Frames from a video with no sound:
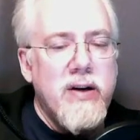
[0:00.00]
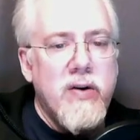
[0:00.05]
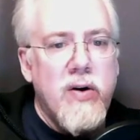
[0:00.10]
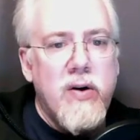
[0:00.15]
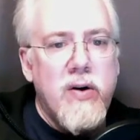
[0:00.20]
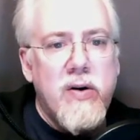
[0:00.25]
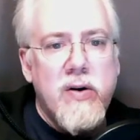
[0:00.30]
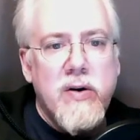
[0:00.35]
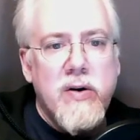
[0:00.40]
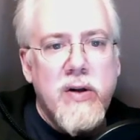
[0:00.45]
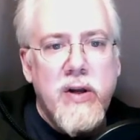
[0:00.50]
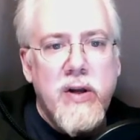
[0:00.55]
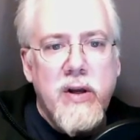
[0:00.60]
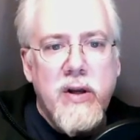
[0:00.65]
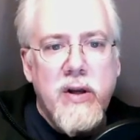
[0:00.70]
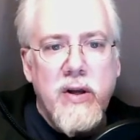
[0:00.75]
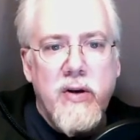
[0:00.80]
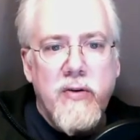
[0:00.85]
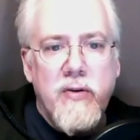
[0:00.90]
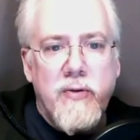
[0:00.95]
all,
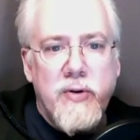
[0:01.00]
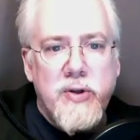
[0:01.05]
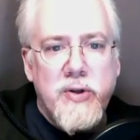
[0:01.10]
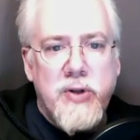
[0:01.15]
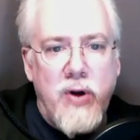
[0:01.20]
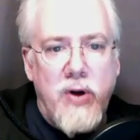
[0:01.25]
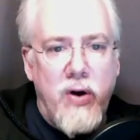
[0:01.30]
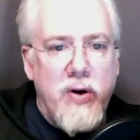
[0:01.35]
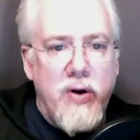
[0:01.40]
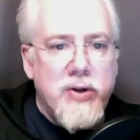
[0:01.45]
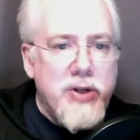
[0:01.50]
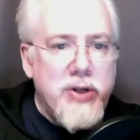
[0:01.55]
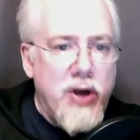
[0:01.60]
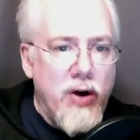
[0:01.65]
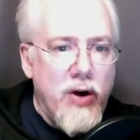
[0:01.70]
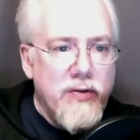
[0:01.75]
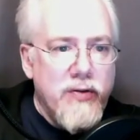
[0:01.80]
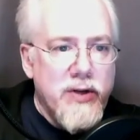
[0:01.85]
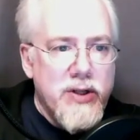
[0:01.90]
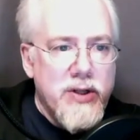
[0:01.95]
for
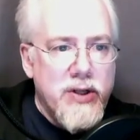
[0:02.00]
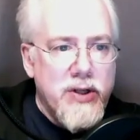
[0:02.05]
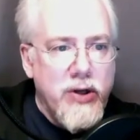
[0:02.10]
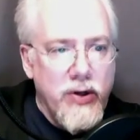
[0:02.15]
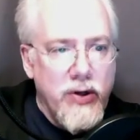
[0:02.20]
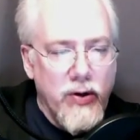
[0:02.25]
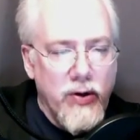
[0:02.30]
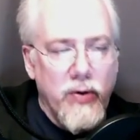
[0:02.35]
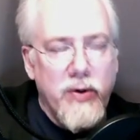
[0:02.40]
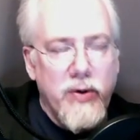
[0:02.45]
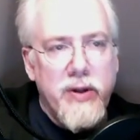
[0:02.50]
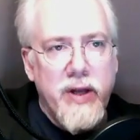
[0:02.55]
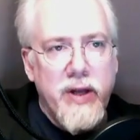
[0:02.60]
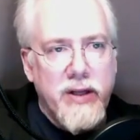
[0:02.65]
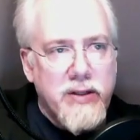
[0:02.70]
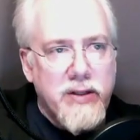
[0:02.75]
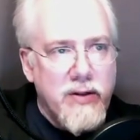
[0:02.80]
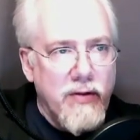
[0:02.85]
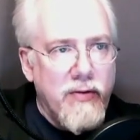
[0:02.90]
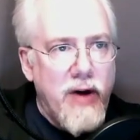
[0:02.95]
SARS-CoV-2, and
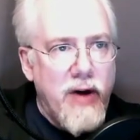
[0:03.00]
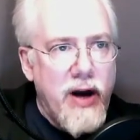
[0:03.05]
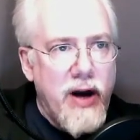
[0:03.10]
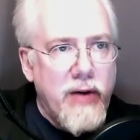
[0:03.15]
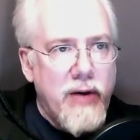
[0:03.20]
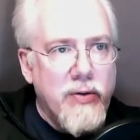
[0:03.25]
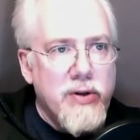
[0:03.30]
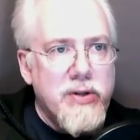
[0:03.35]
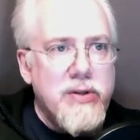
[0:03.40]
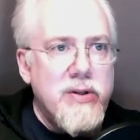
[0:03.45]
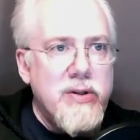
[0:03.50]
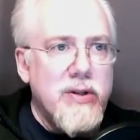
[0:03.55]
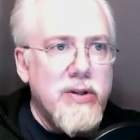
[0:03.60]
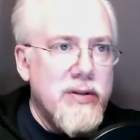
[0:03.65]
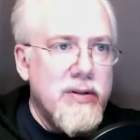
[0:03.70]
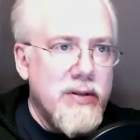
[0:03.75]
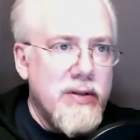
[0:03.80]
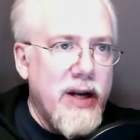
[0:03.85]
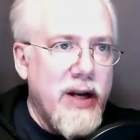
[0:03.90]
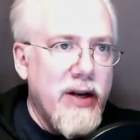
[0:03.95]
that's the virus, the
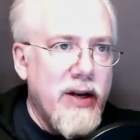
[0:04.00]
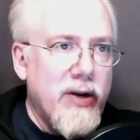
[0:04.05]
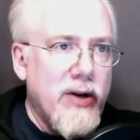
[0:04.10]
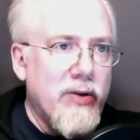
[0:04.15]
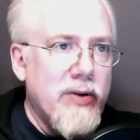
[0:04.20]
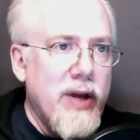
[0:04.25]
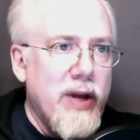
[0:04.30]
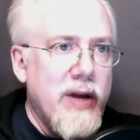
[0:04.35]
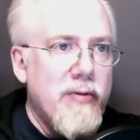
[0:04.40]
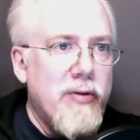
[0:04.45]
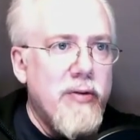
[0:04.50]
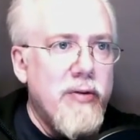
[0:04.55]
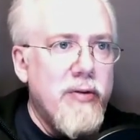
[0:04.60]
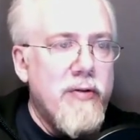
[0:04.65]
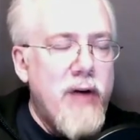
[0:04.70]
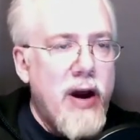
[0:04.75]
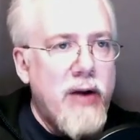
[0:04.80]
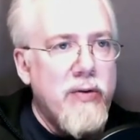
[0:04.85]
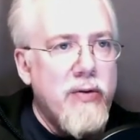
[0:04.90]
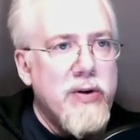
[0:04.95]
technical name for the
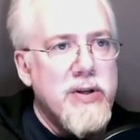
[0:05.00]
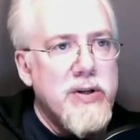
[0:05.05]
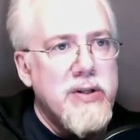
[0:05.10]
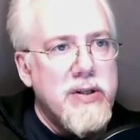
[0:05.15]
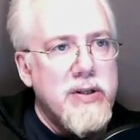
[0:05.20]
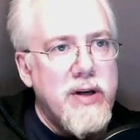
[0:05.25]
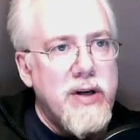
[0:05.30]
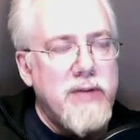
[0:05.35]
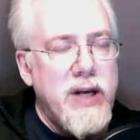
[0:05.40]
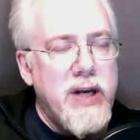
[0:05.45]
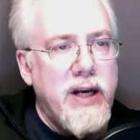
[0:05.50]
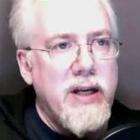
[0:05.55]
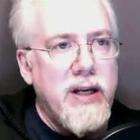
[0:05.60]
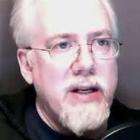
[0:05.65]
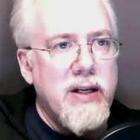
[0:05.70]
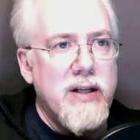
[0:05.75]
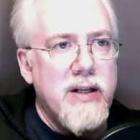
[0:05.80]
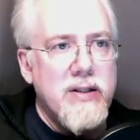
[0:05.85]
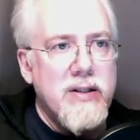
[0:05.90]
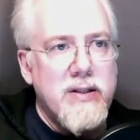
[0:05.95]
virus, I've taken